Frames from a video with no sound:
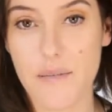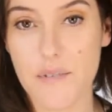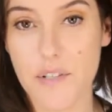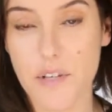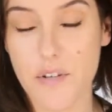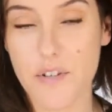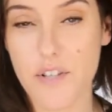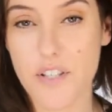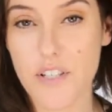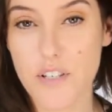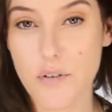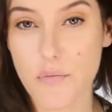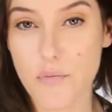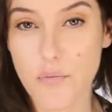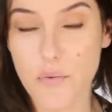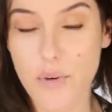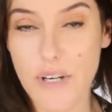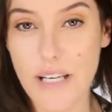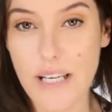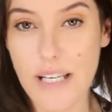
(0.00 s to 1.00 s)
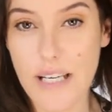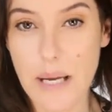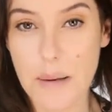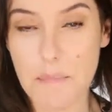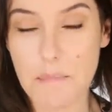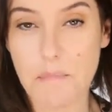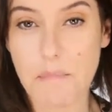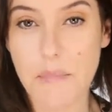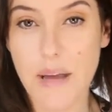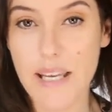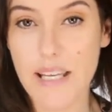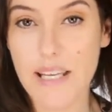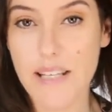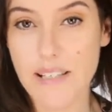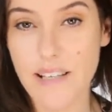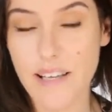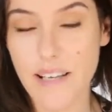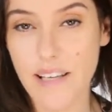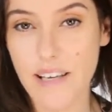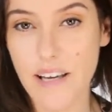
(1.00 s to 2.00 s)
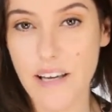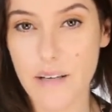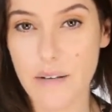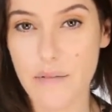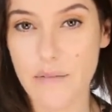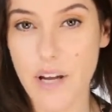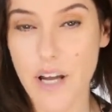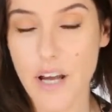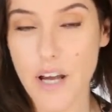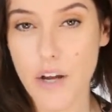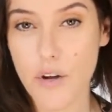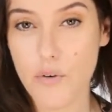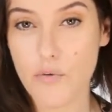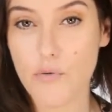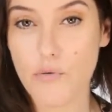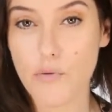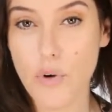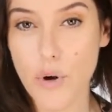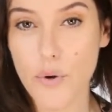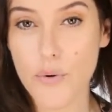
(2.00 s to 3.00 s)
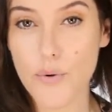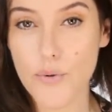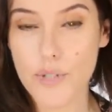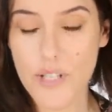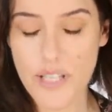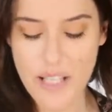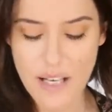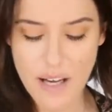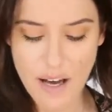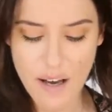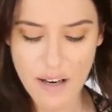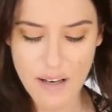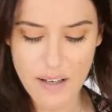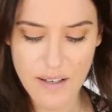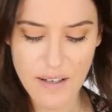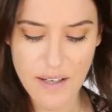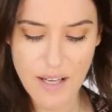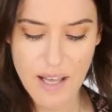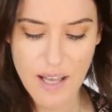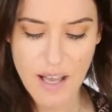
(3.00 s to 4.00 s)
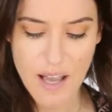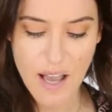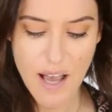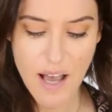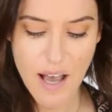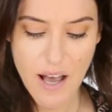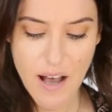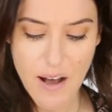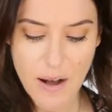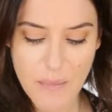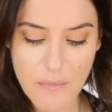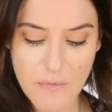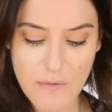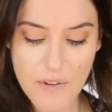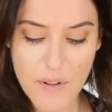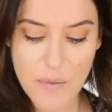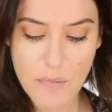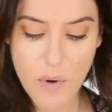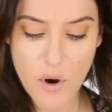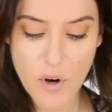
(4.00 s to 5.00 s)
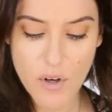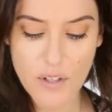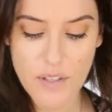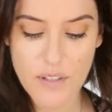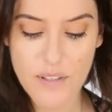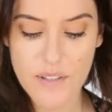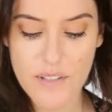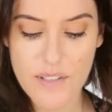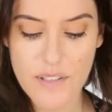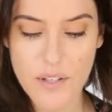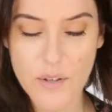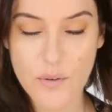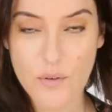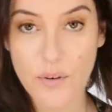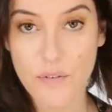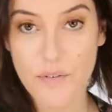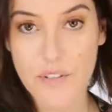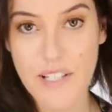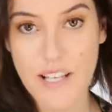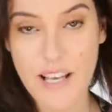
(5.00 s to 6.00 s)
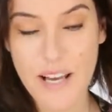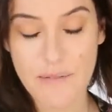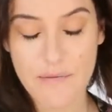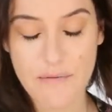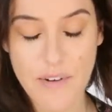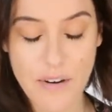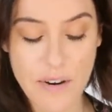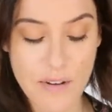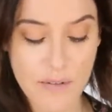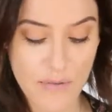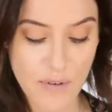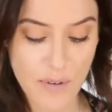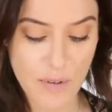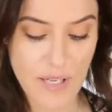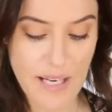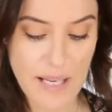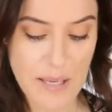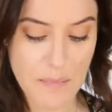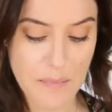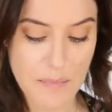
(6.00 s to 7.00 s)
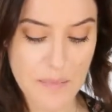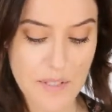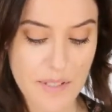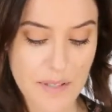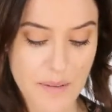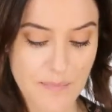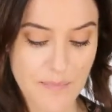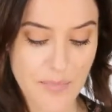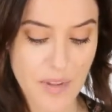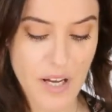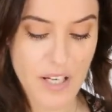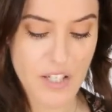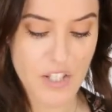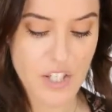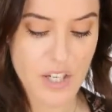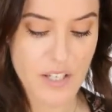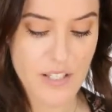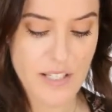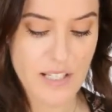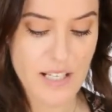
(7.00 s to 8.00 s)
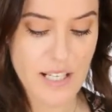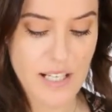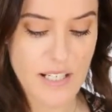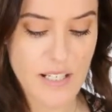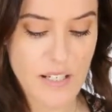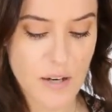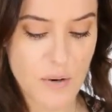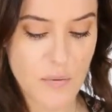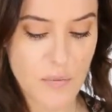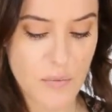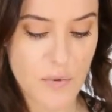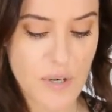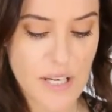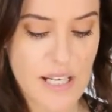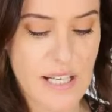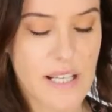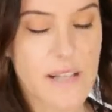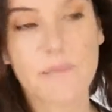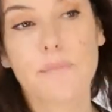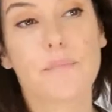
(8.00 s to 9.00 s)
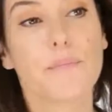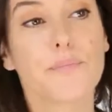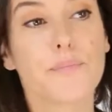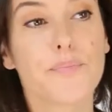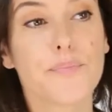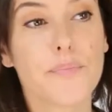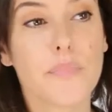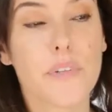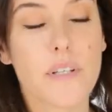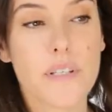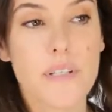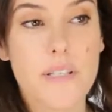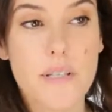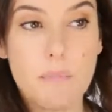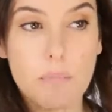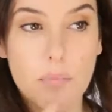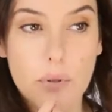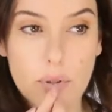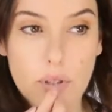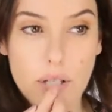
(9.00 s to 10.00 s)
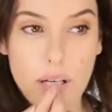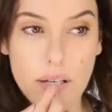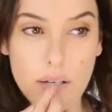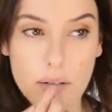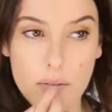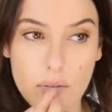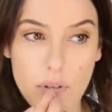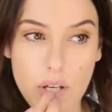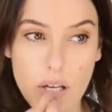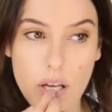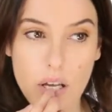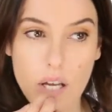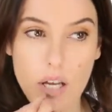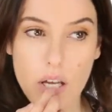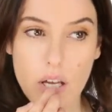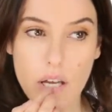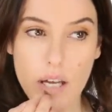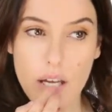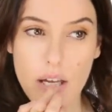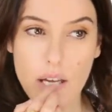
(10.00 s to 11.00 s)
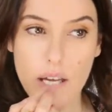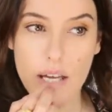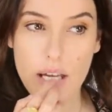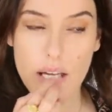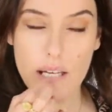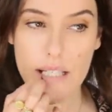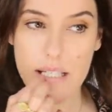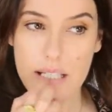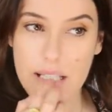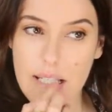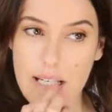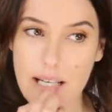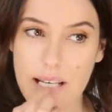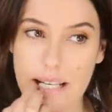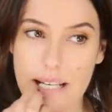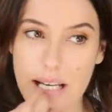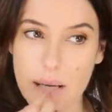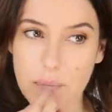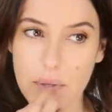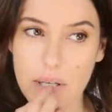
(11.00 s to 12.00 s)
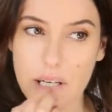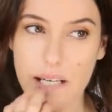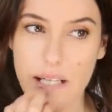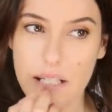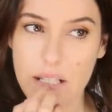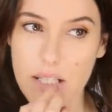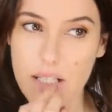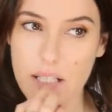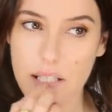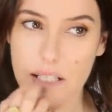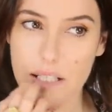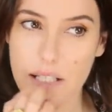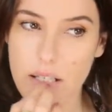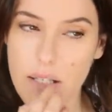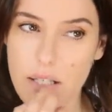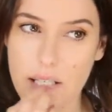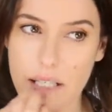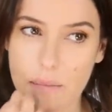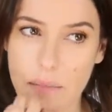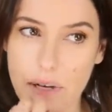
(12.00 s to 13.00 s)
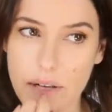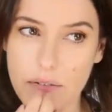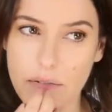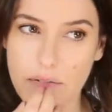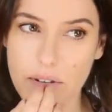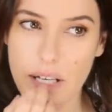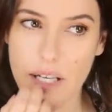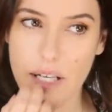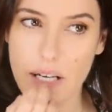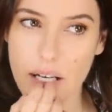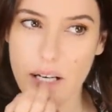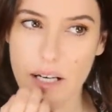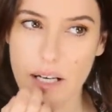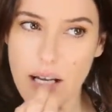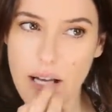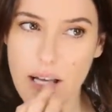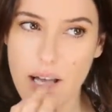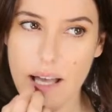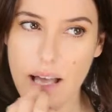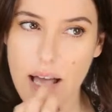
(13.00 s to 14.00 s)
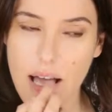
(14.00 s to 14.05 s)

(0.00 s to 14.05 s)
So just a really amazing kind of rosy colour. For the models who obviously have very full lips, I just did a really simple kind of stain application, just using my finger.